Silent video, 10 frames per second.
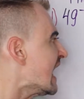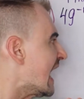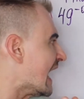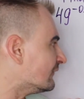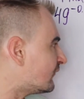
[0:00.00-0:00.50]

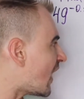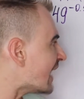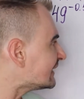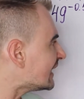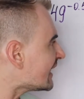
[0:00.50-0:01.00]
And
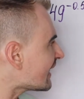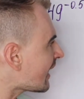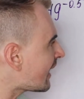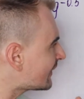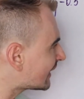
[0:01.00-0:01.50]
finally,
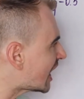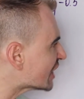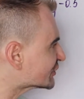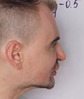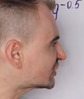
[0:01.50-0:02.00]
the
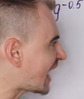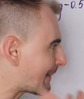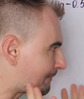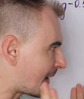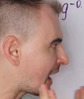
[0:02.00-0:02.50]
last
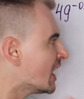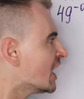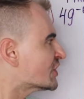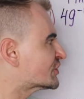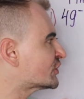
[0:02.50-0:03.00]
step.
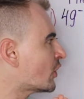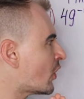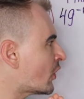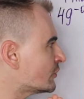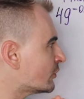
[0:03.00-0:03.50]

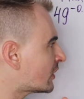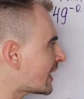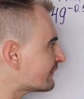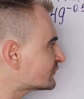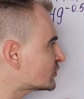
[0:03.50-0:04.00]
So you
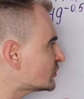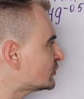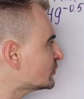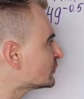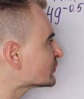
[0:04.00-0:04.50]
have to
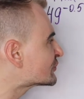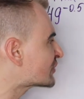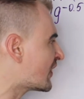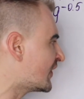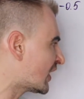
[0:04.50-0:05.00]
use
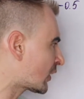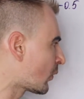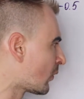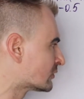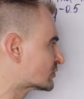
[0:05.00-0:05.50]
the
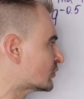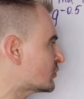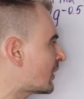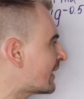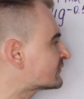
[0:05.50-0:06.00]
rule. So
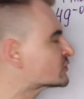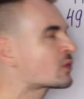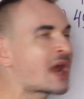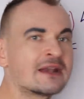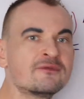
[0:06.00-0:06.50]
you have
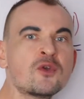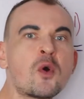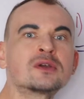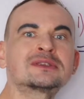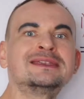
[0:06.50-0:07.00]
to
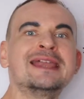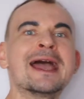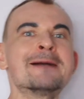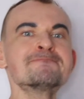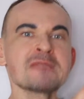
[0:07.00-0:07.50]
convert
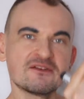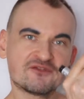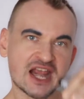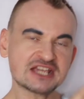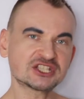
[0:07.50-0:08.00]
the
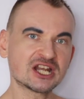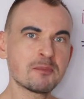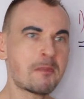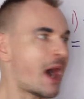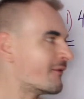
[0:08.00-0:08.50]

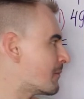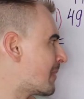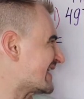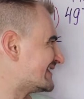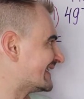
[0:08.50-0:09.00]
fractional power
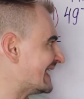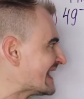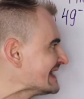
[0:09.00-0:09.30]
basically